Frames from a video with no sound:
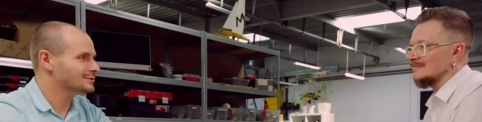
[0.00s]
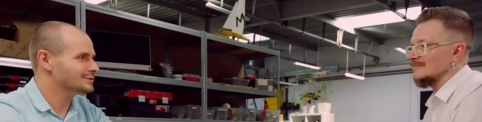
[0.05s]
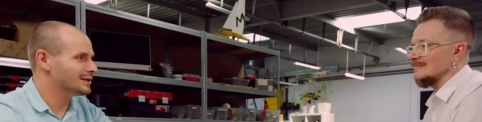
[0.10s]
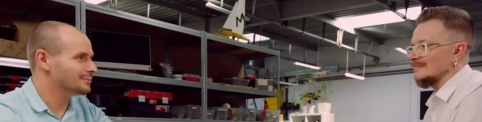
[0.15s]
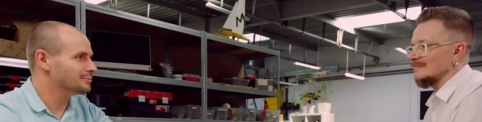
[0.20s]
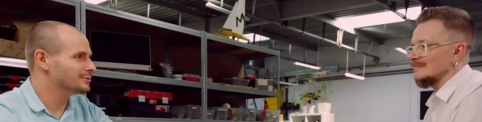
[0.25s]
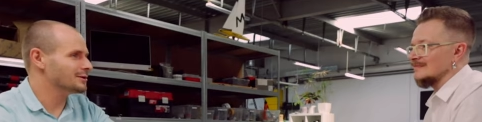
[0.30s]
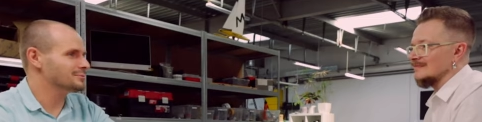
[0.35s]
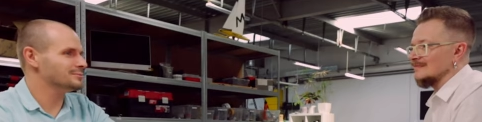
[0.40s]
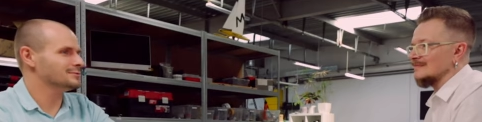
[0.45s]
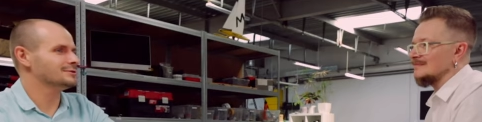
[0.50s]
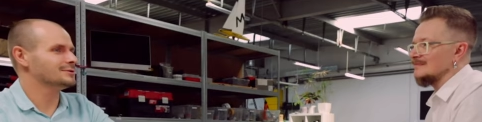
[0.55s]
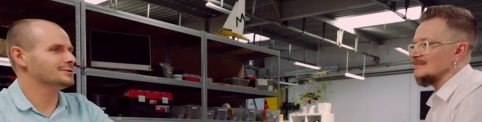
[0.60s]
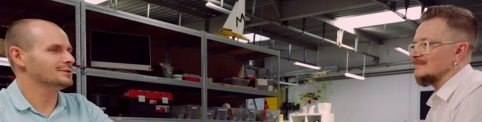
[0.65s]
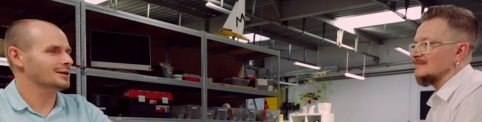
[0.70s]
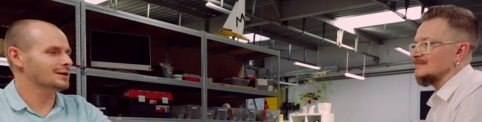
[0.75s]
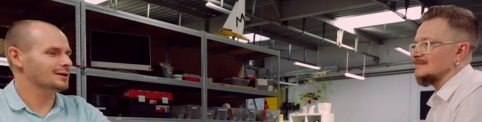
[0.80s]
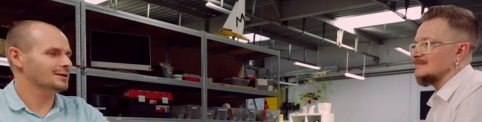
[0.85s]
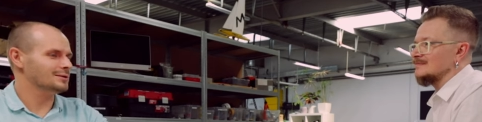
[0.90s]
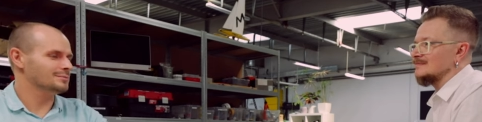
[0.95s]
Speaker 1: Sometimes
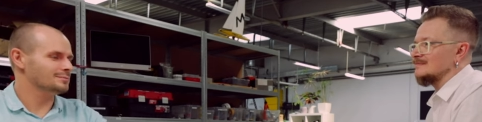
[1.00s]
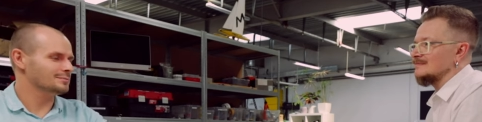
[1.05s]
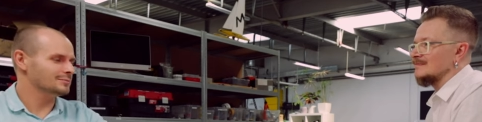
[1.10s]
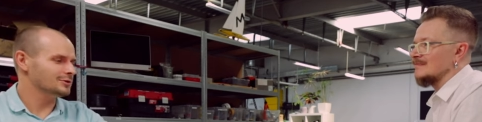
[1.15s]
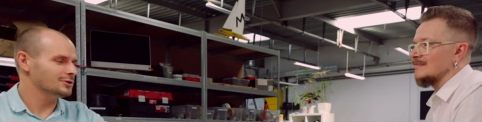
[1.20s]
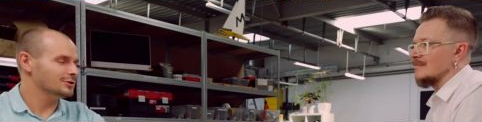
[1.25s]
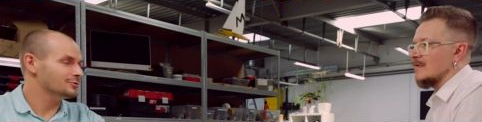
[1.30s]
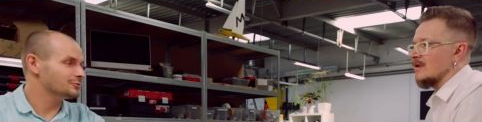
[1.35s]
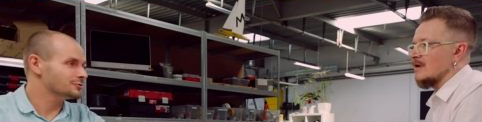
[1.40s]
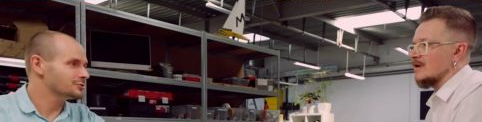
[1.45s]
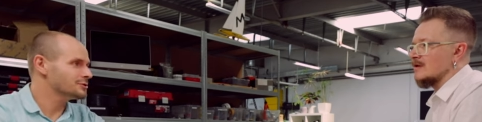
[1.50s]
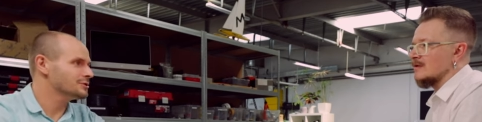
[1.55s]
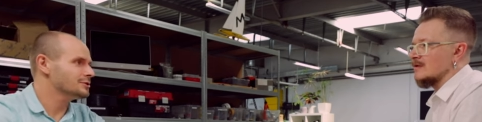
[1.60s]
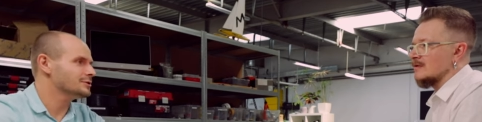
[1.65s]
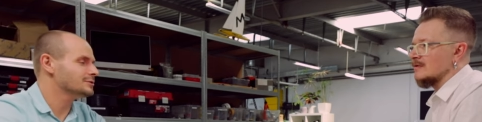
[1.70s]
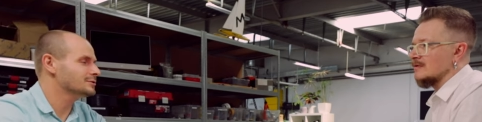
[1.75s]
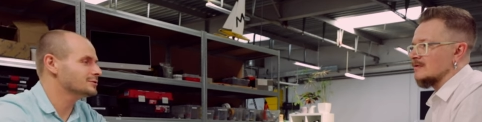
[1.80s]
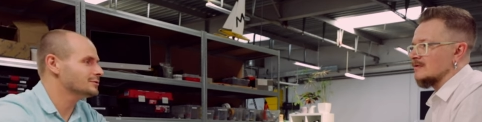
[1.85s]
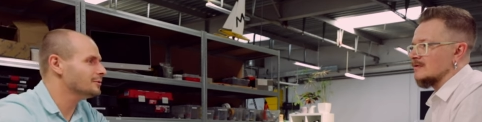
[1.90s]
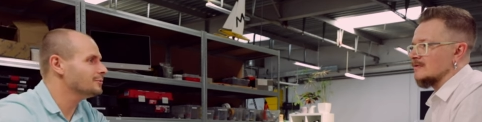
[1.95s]
um, he or she is
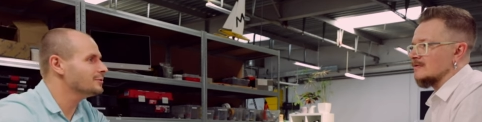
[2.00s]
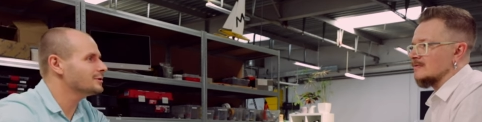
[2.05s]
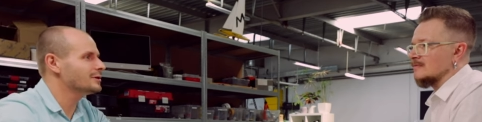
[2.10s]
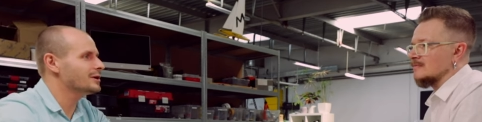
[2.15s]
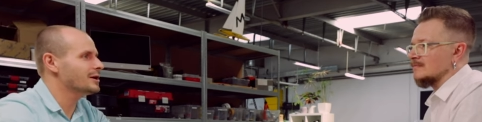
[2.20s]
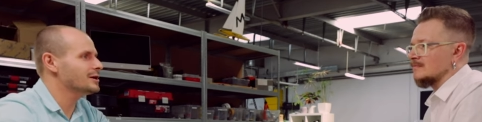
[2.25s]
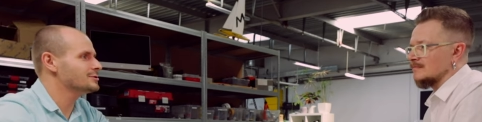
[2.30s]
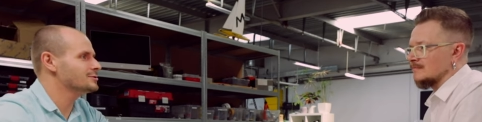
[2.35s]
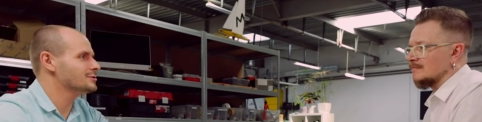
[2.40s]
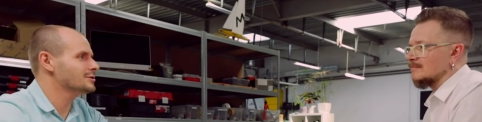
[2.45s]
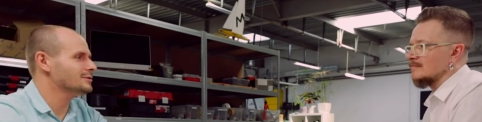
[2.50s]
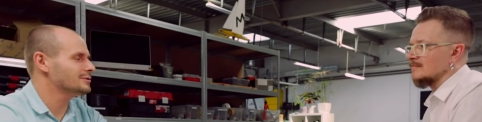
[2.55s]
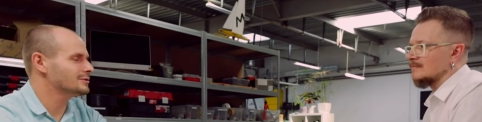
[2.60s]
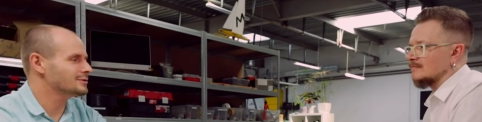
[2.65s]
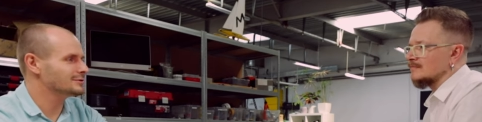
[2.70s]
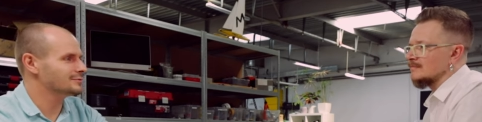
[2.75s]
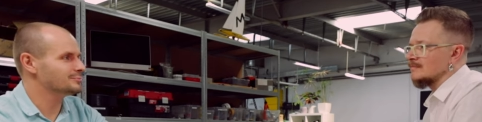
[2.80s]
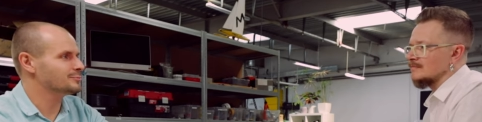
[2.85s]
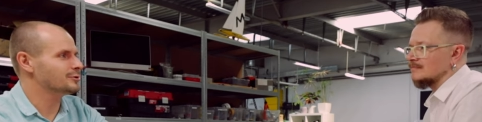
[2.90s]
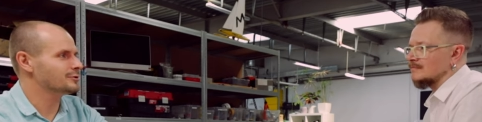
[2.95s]
so engaged in
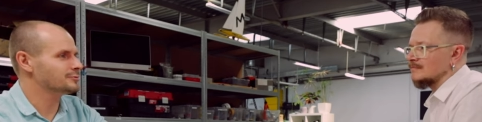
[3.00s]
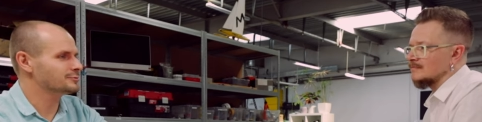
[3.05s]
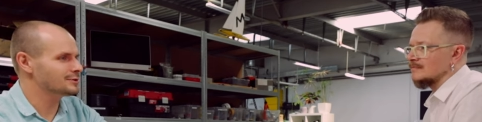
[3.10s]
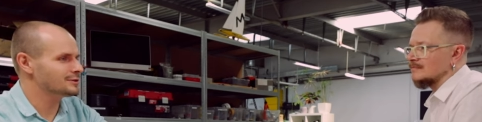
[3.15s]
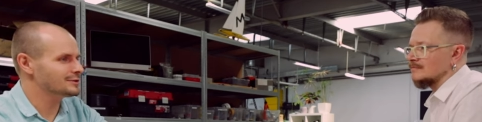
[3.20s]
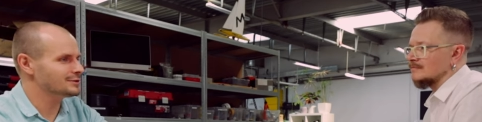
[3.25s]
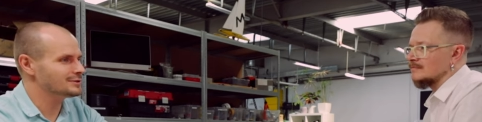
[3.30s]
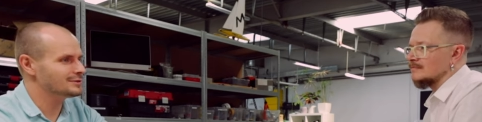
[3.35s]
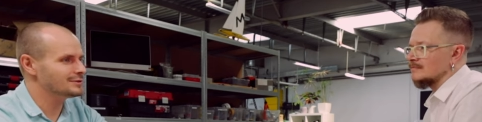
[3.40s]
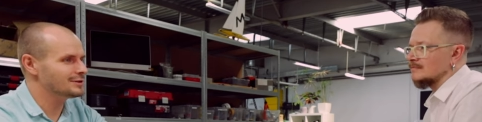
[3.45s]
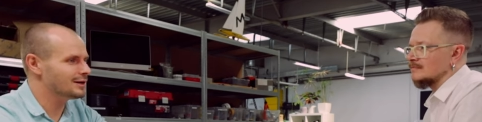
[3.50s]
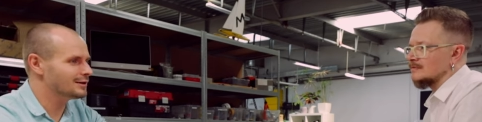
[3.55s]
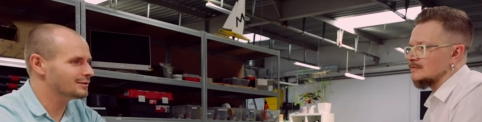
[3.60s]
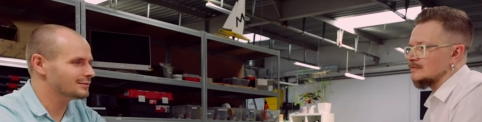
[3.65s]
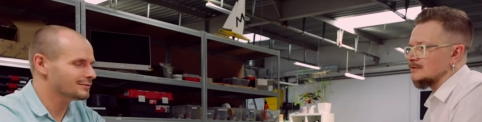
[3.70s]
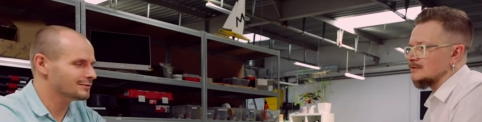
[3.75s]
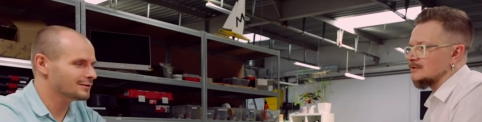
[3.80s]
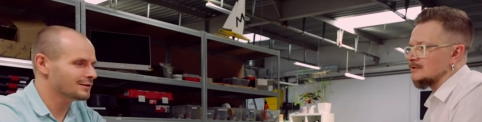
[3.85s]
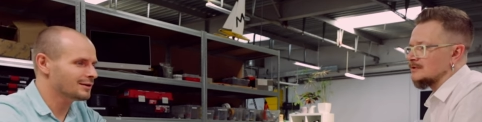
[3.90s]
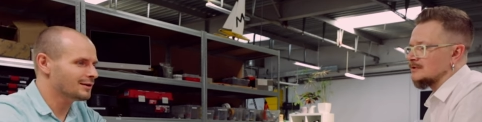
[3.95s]
this process that